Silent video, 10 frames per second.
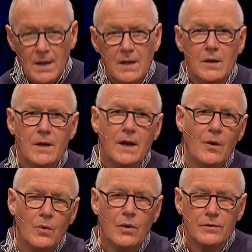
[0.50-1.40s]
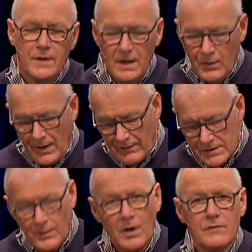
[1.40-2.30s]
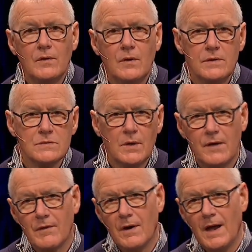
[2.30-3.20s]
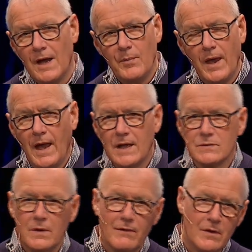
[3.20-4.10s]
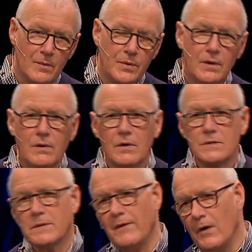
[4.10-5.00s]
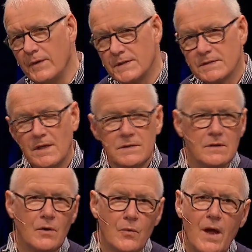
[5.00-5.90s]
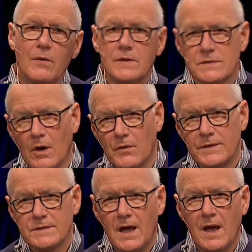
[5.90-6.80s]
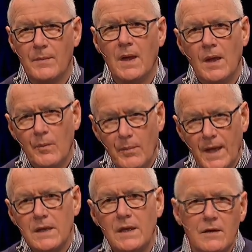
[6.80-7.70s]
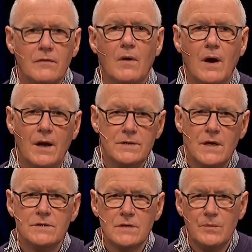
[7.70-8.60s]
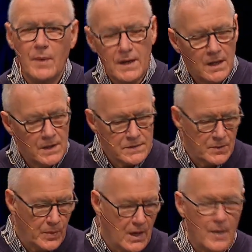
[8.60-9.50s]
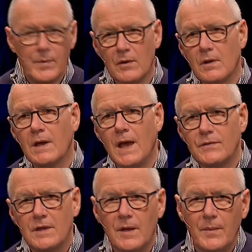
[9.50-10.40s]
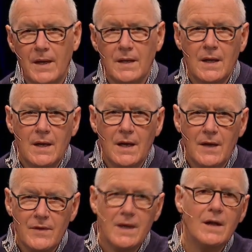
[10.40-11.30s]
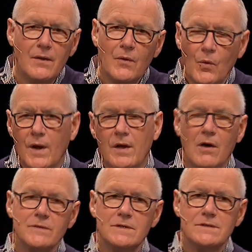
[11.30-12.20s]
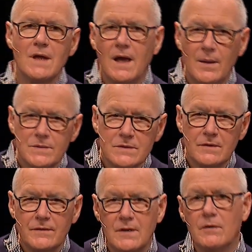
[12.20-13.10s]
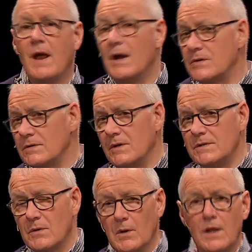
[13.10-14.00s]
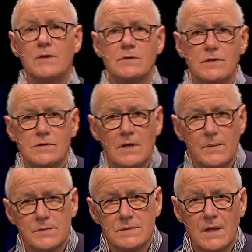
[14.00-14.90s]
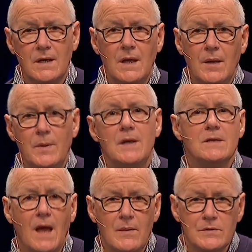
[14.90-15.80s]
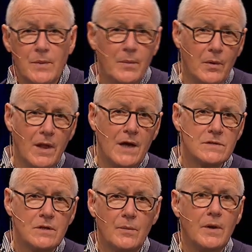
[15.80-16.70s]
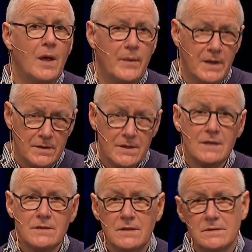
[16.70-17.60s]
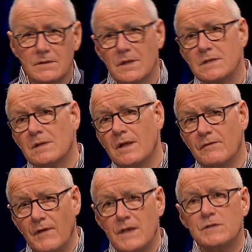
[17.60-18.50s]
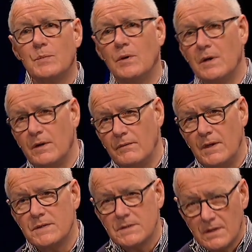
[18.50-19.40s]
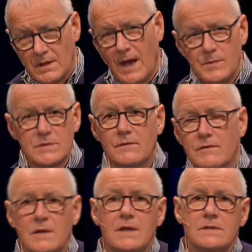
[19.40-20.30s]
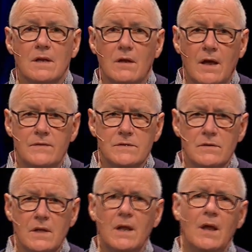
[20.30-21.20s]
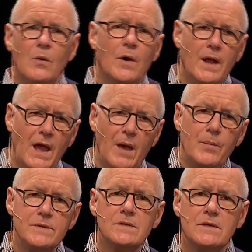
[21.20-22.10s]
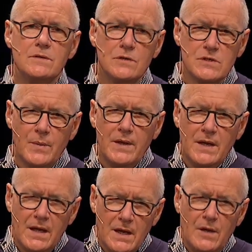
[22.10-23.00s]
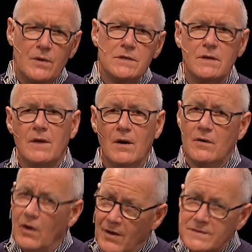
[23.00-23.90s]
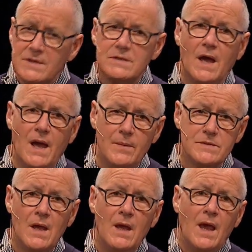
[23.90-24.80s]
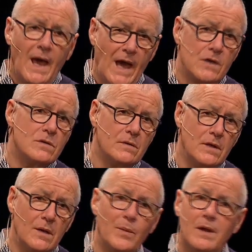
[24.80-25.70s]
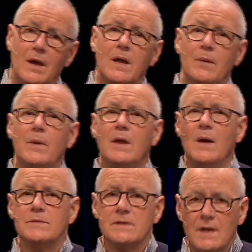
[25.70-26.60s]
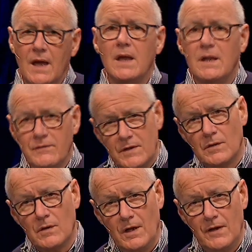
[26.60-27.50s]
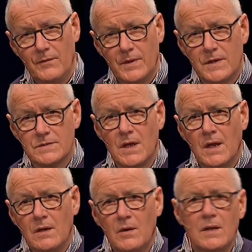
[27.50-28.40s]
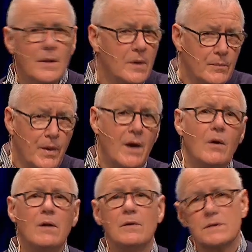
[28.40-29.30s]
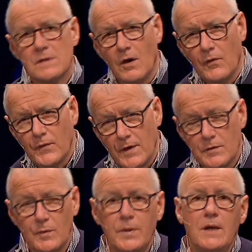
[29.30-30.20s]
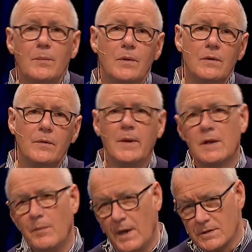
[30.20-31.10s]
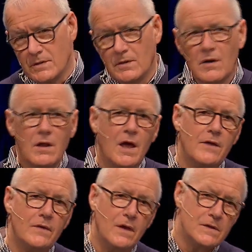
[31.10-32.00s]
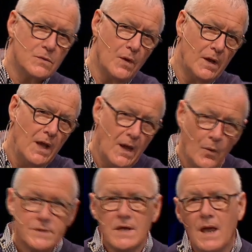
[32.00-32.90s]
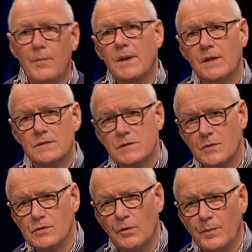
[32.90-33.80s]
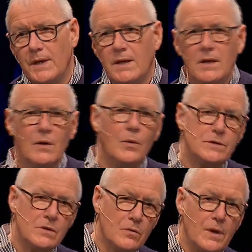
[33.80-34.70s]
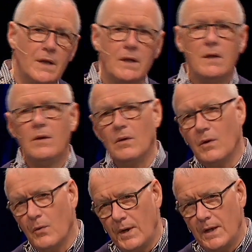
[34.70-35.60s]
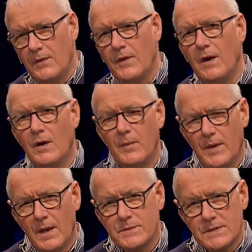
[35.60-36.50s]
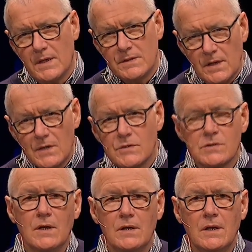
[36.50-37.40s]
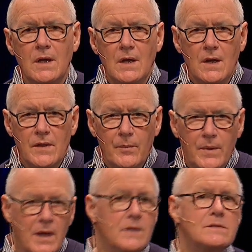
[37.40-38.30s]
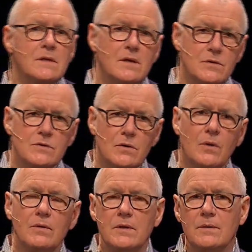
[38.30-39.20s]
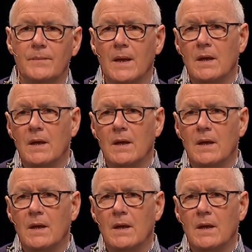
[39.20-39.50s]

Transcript: You know, in our world today, we have our smartphones, we have our iPads, we have our computers, we have all these things that are around us all the time, begging for our attention, begging us to pick up and look at them, and they get in the way oftentimes of interactions and relationships, and many times people actually are becoming addicted to things like Facebook and these types of things in life, so that what happens is you're spending energy there, and oftentimes, actually, it becomes negative in your life, because you end up comparing yourself with other people. You begin to measure your life against what's happening in social media or what you're reading here or reading there, and it becomes an addiction that begins to control you.